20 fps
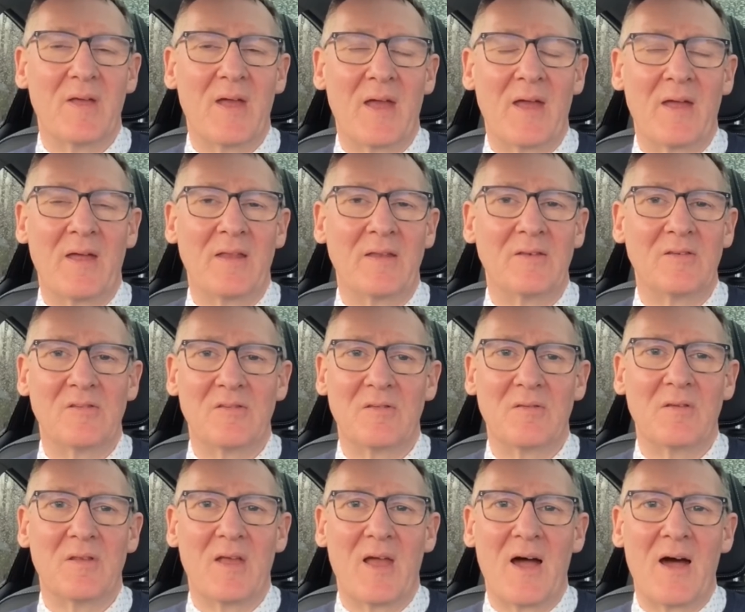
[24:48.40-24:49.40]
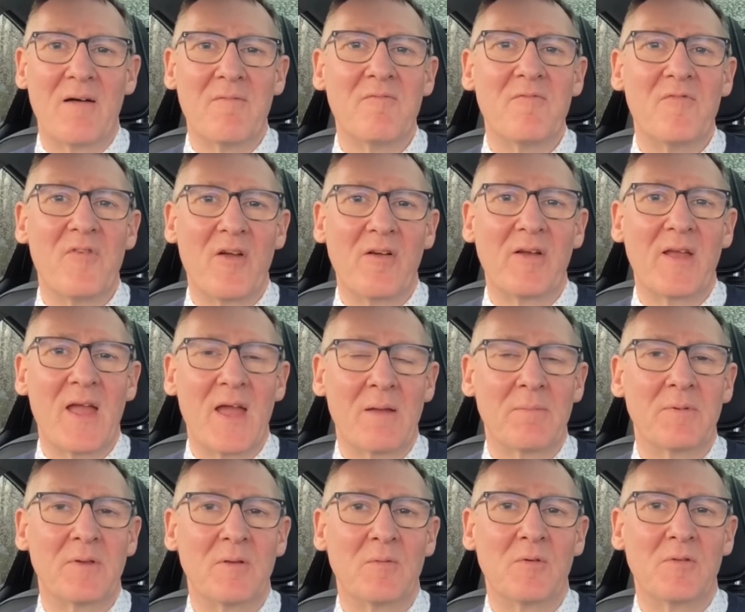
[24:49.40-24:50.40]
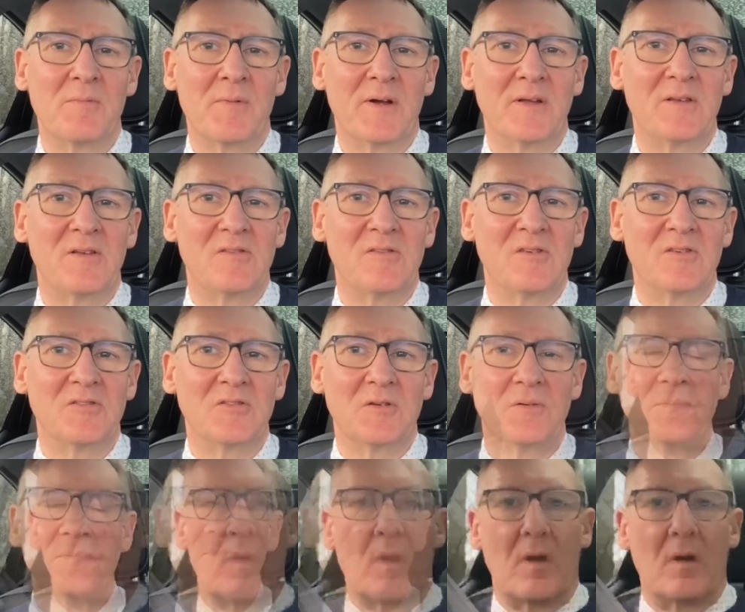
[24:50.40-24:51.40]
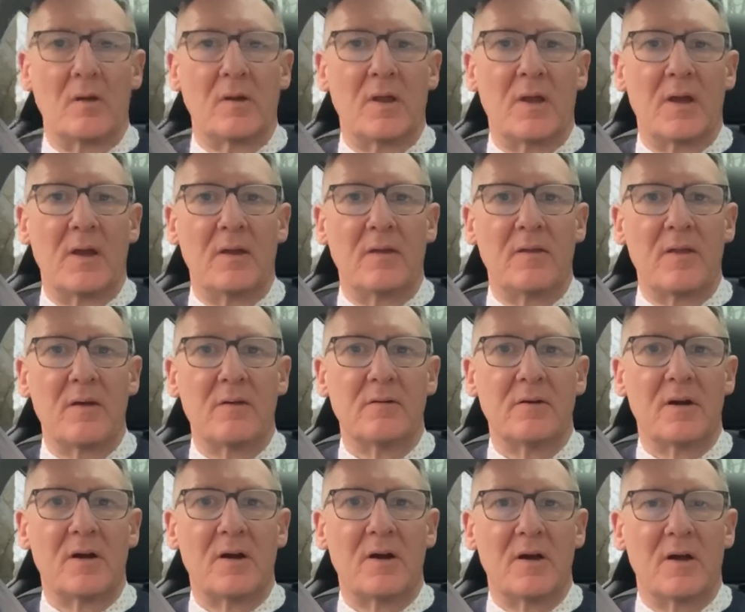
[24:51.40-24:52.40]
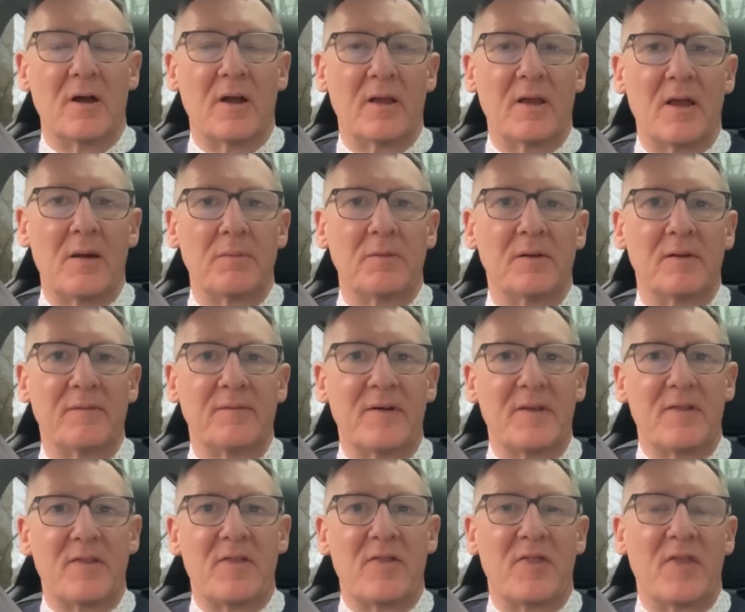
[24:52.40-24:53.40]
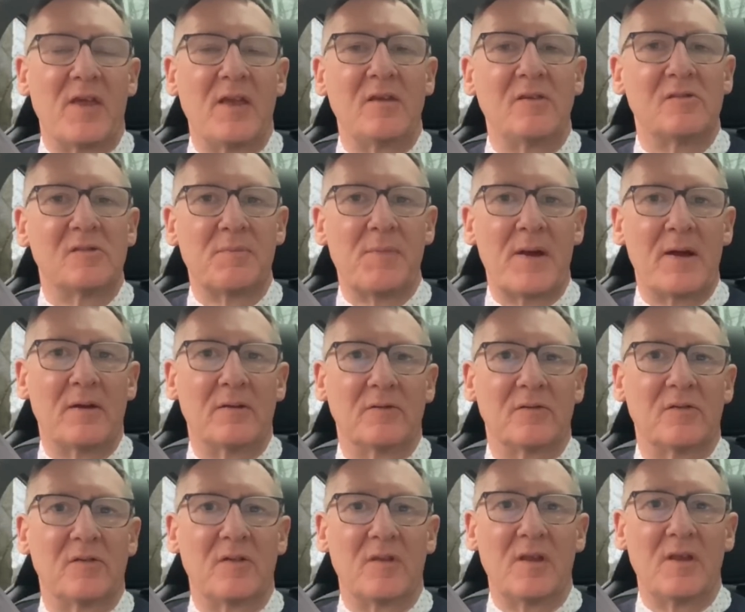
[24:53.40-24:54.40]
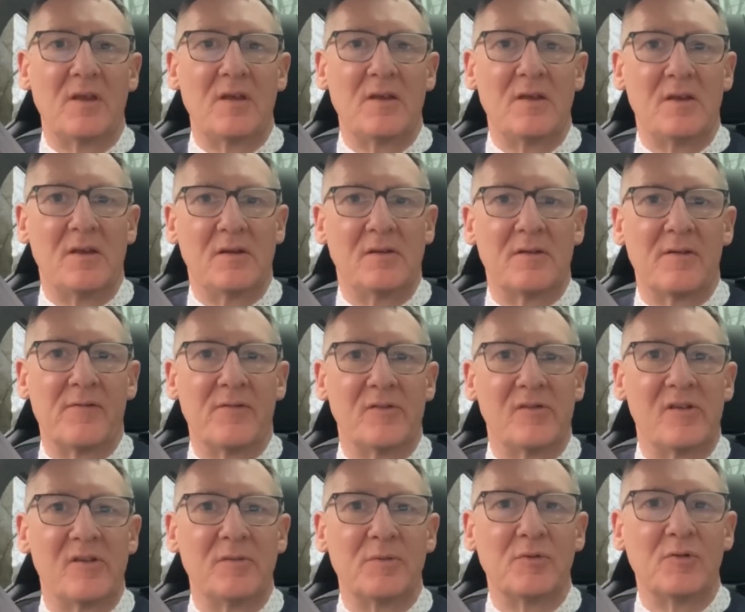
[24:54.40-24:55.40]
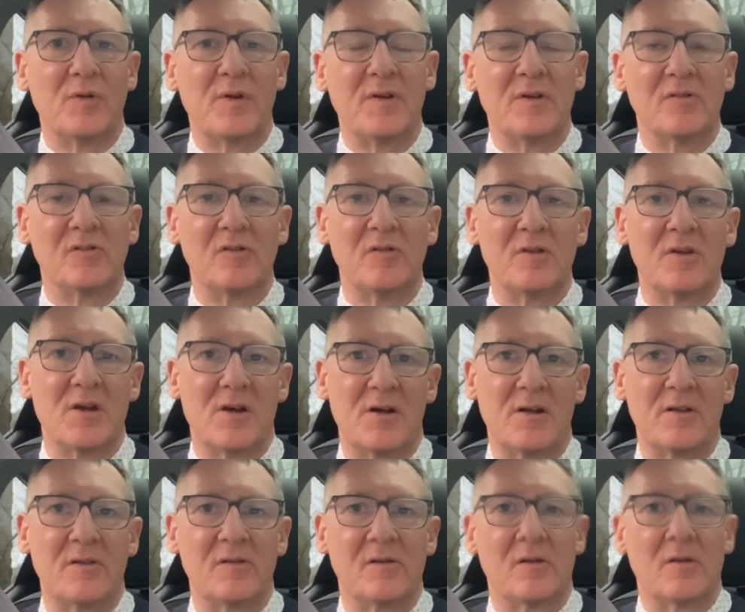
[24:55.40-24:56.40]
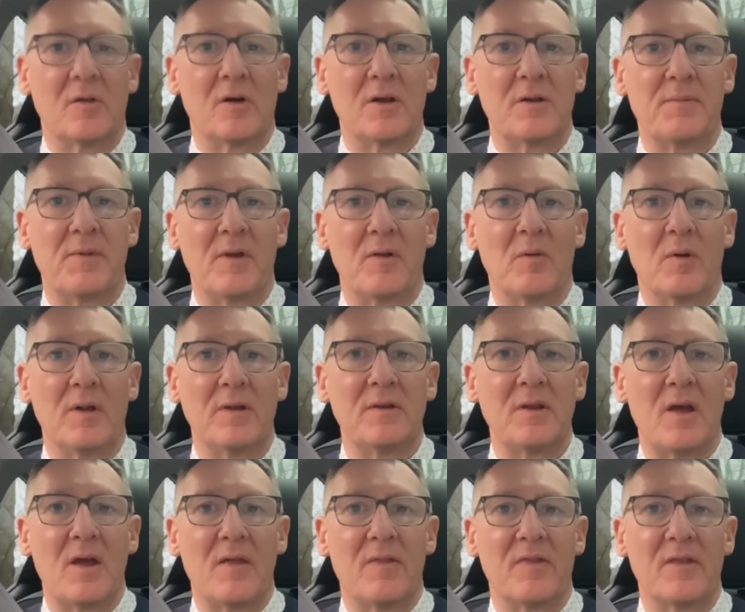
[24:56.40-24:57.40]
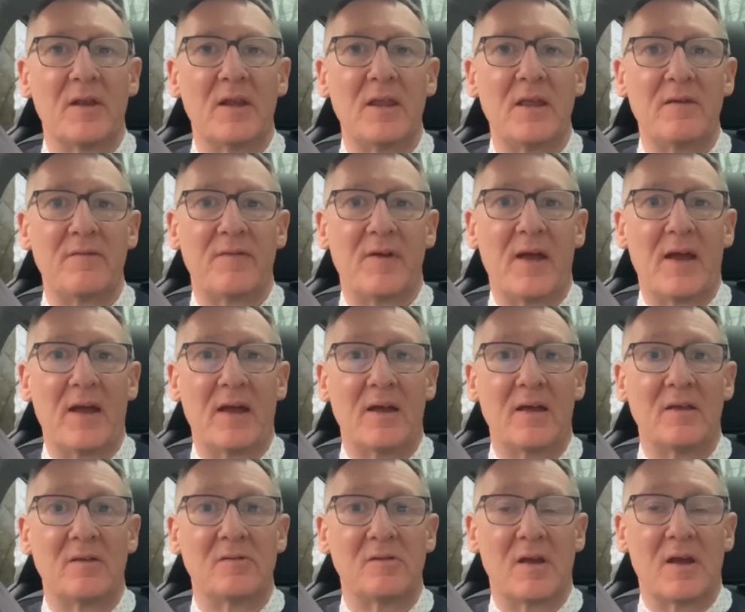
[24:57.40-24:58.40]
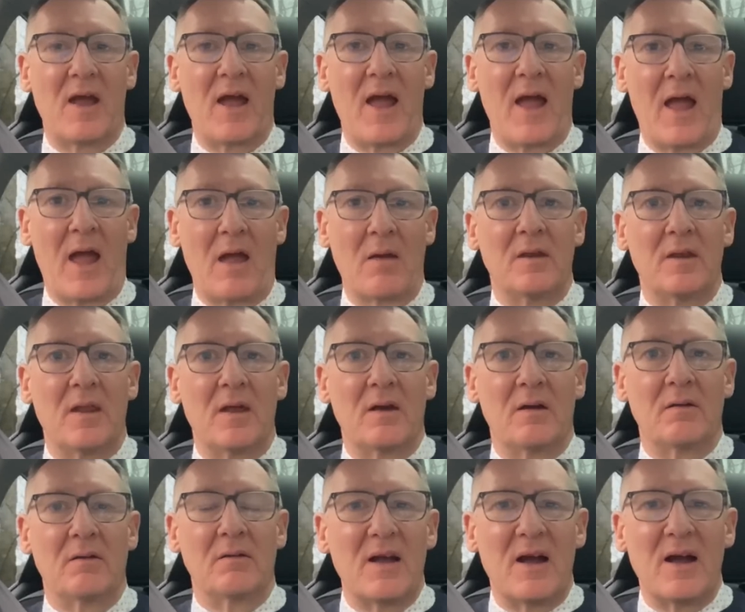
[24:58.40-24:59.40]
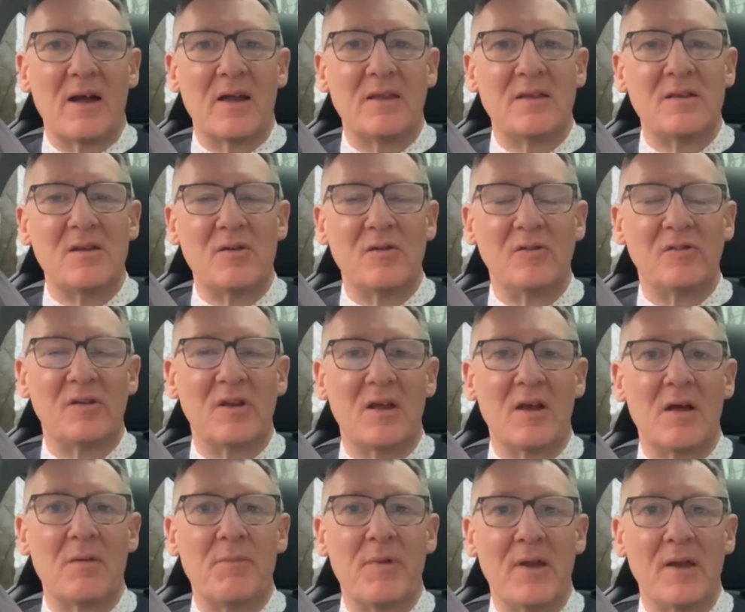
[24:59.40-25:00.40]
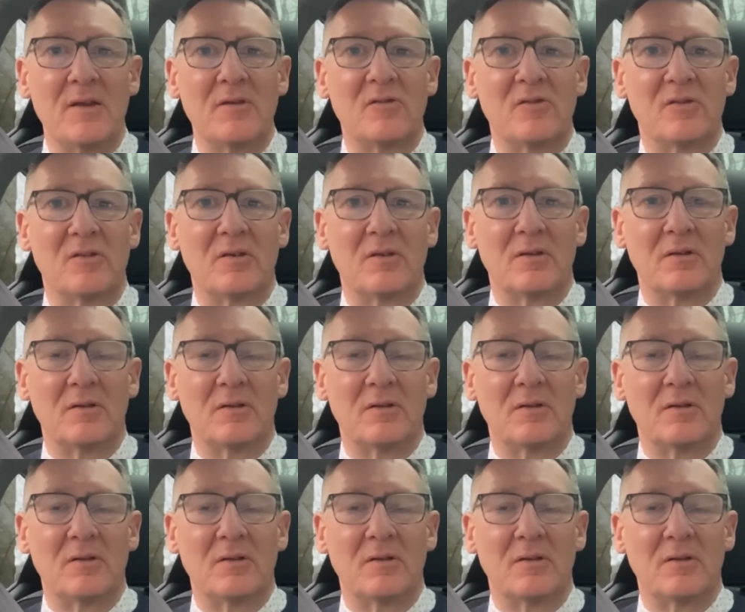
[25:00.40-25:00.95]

and I'm very happy with my decision. Okay, there are a couple of other things about the differences between the two cars. Quite a big one. The Leaf has app. Now, I used it a bit,